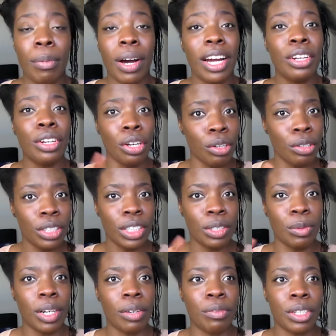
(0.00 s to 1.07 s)
But I notice
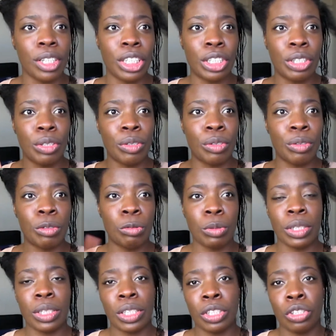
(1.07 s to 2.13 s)
whenever I do
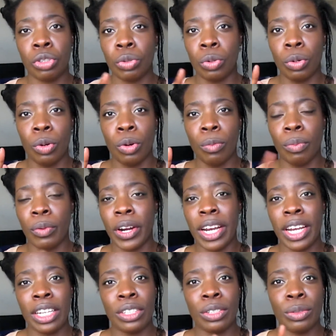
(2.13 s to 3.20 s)
twists or
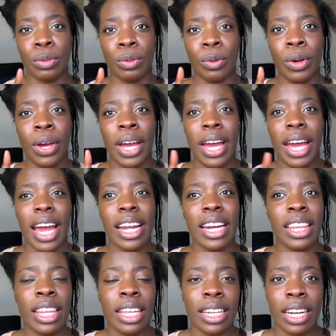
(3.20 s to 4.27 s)
braids or
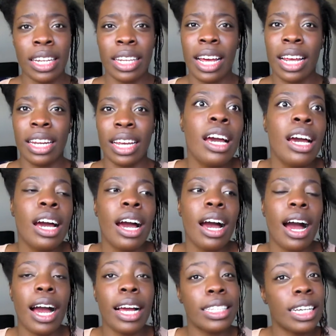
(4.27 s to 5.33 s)
anything like that, like
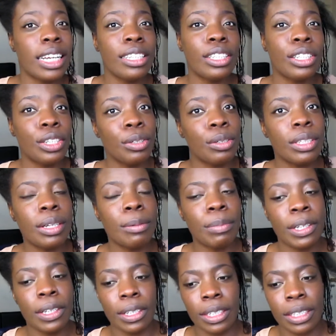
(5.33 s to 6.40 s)
I tend to use it
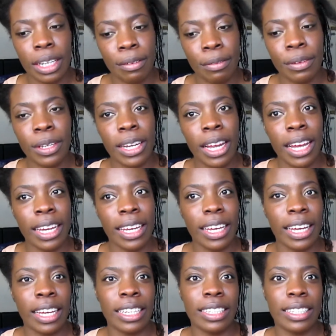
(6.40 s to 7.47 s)
because I feel like
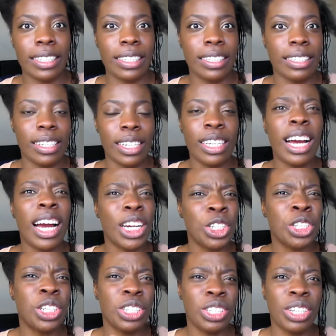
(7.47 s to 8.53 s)
it
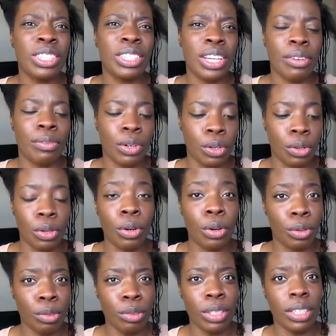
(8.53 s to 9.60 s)
actually does give a good
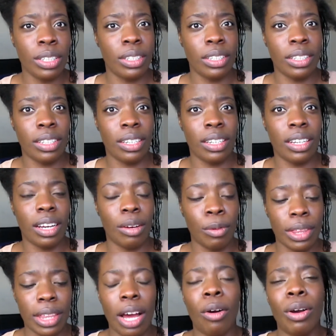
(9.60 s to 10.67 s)
hold
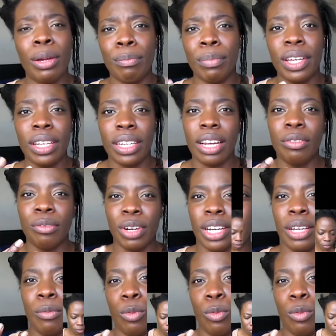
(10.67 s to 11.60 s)
without it being like really